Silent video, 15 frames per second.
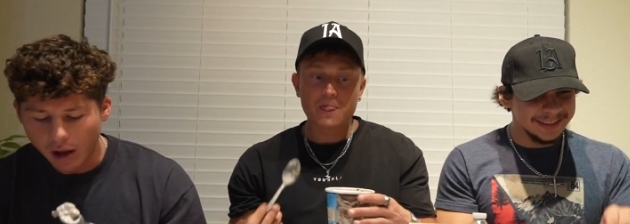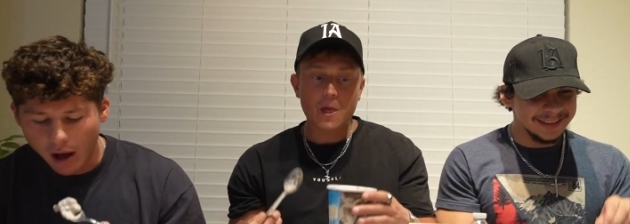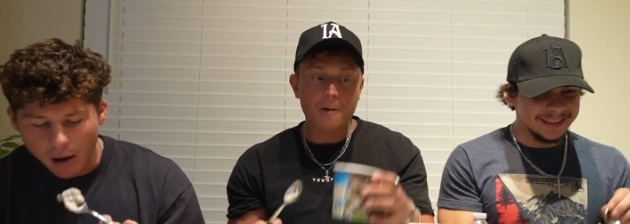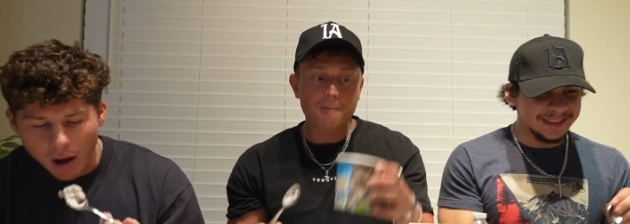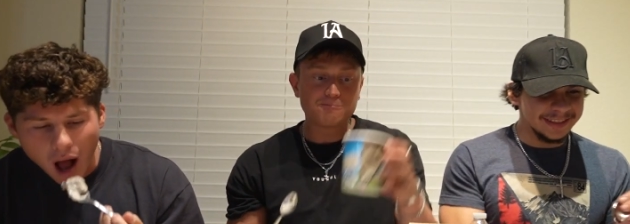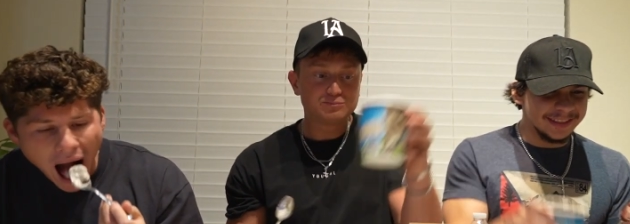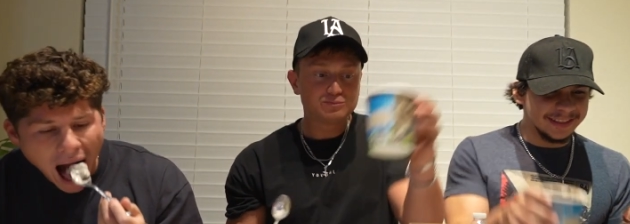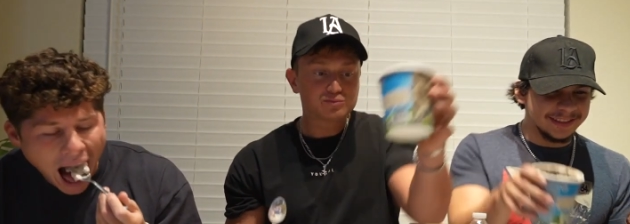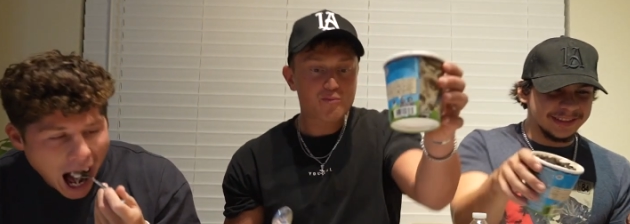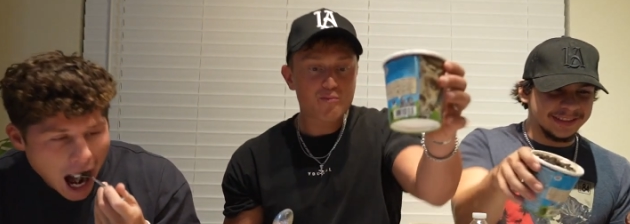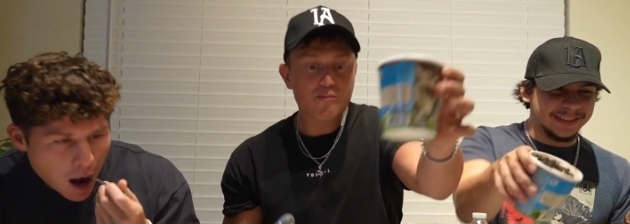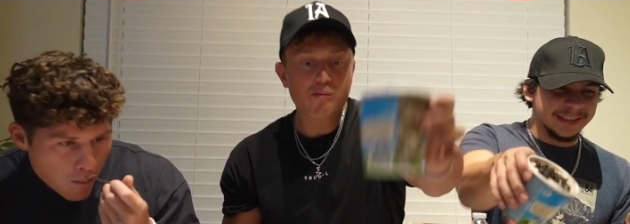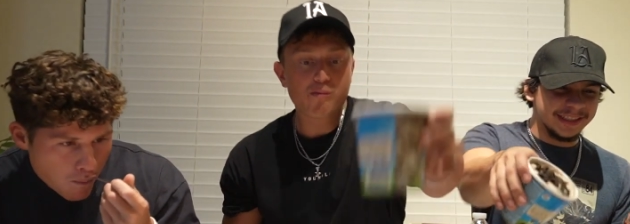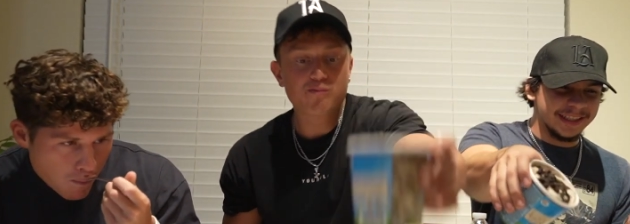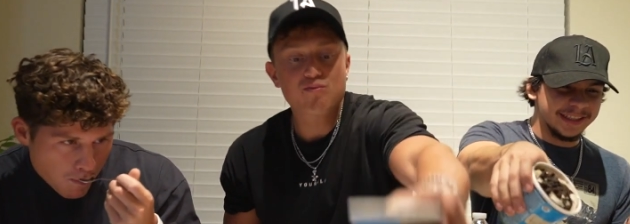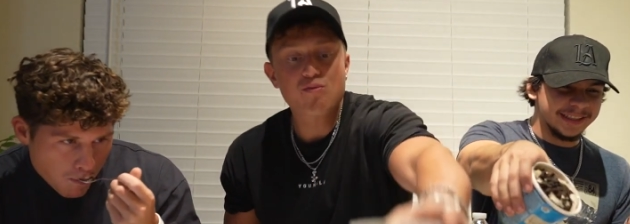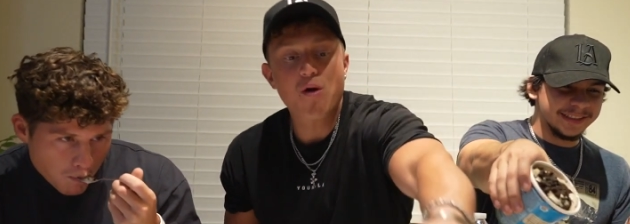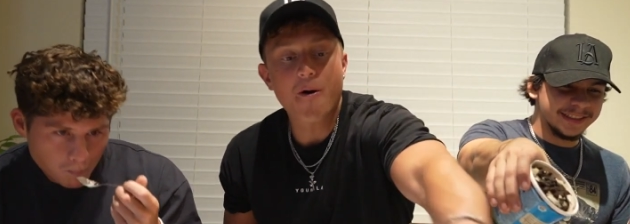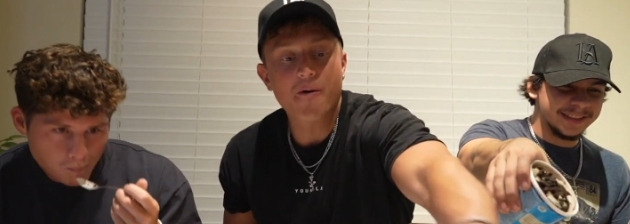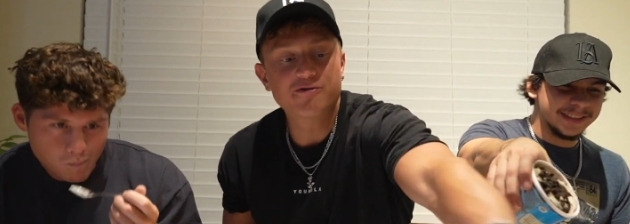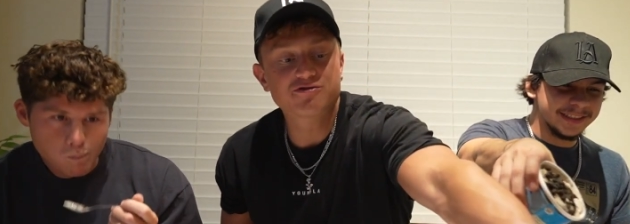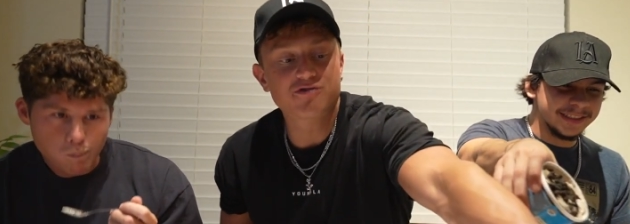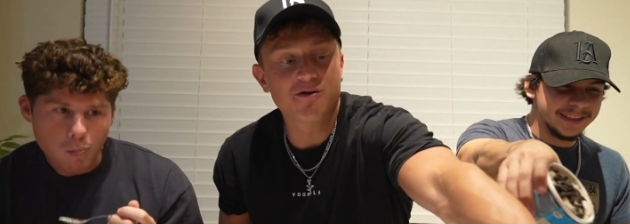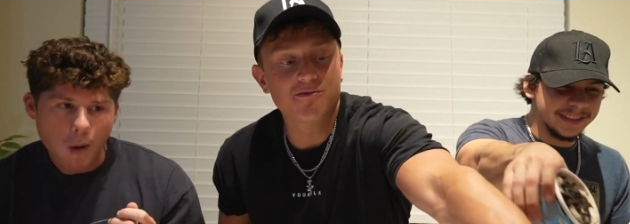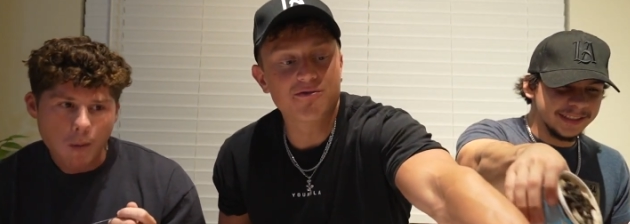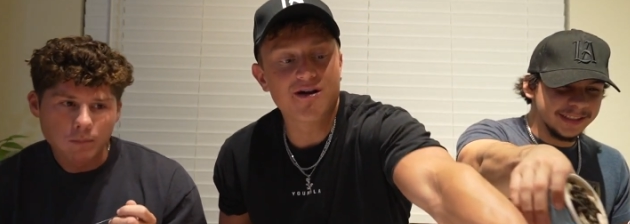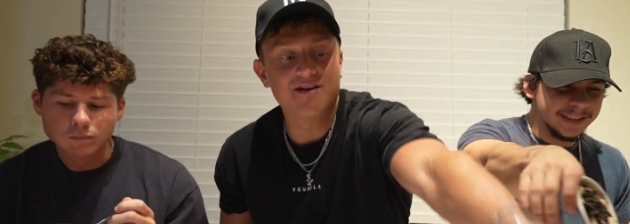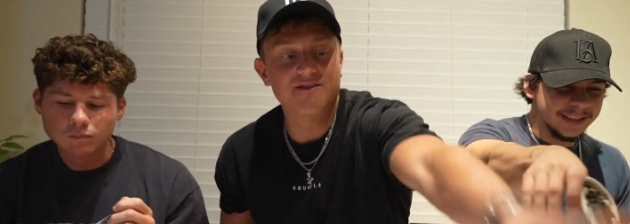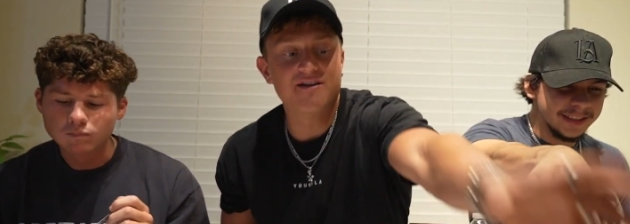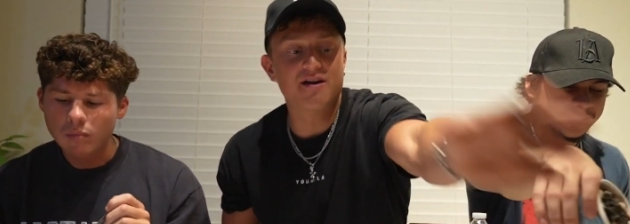Speaker 1: that. Holy shit, guys. Yeah, I'm gonna try
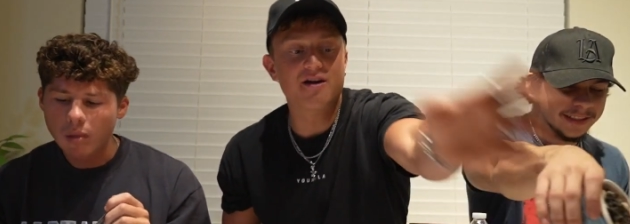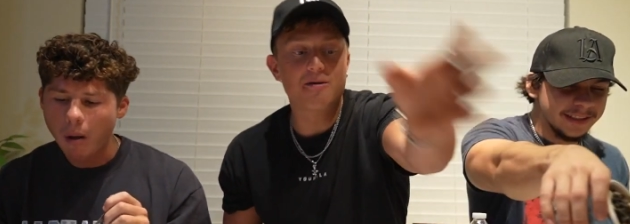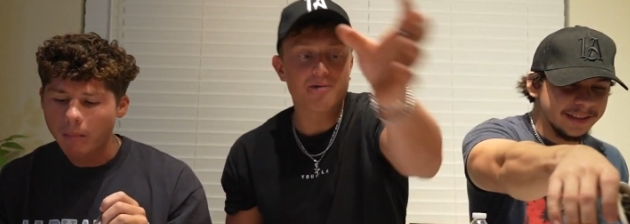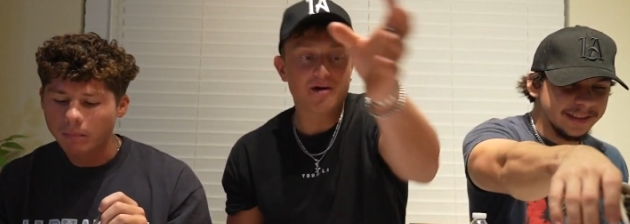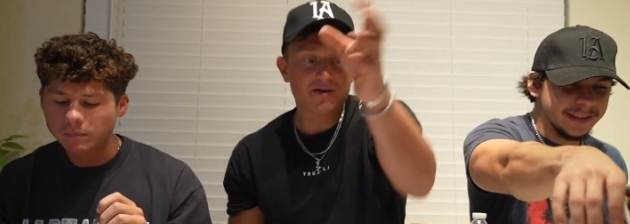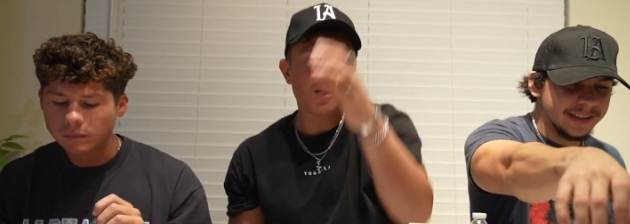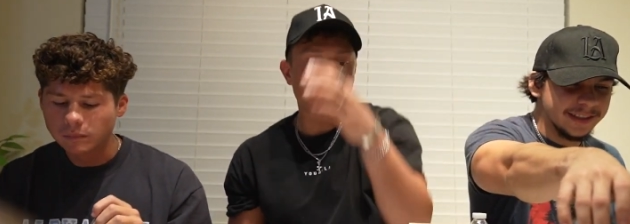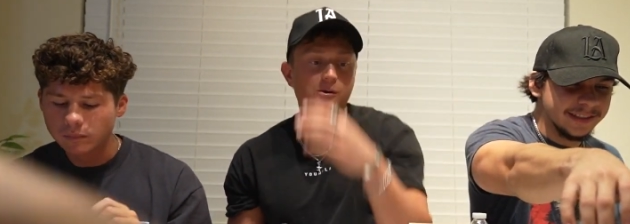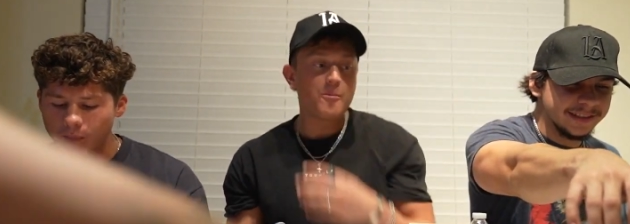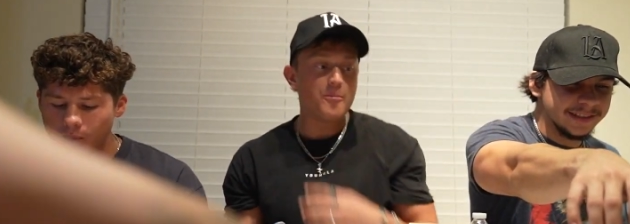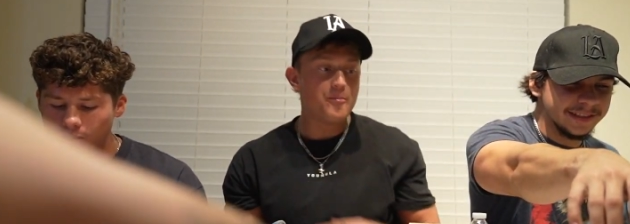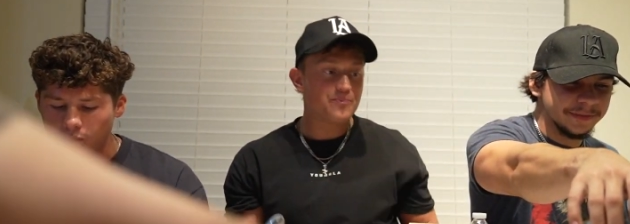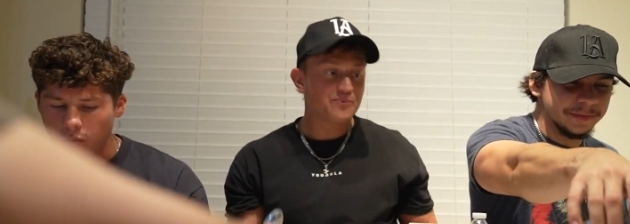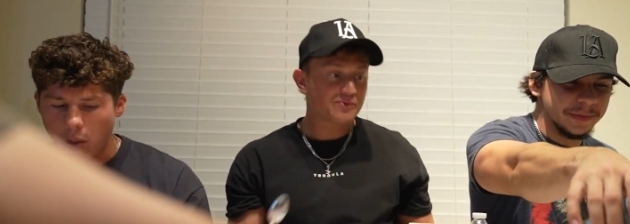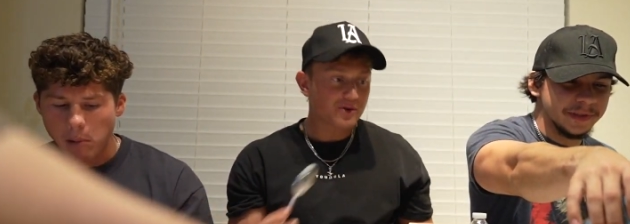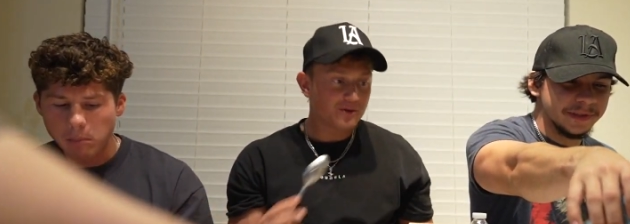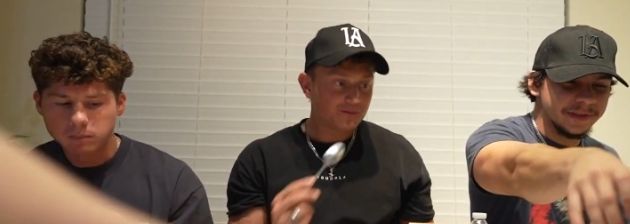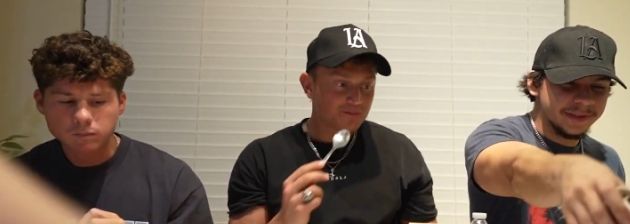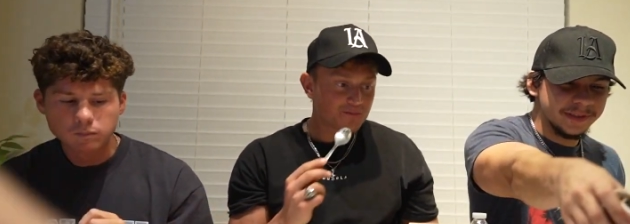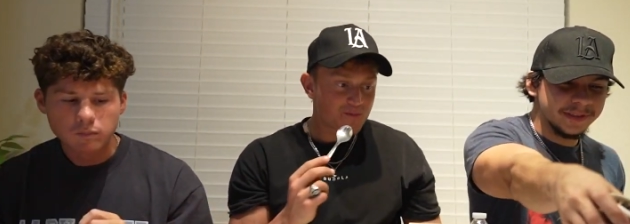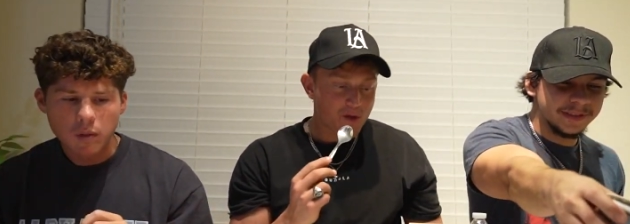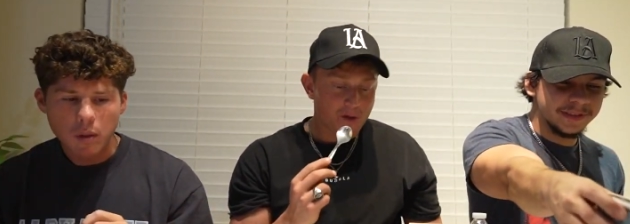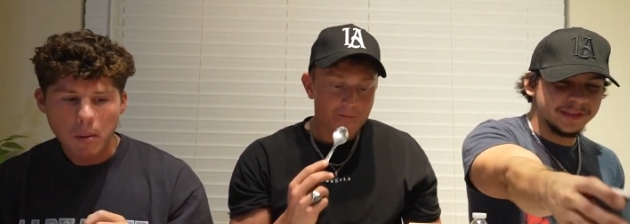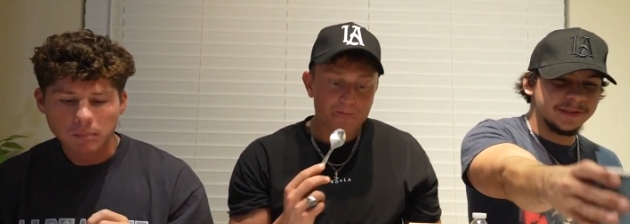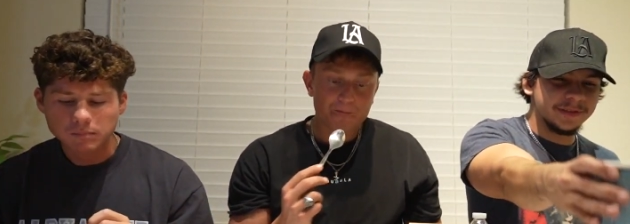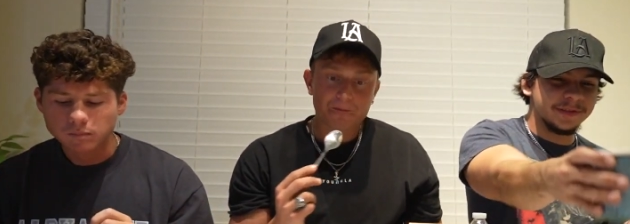to line that up right there. Shit, bro. You're gonna line it up, you're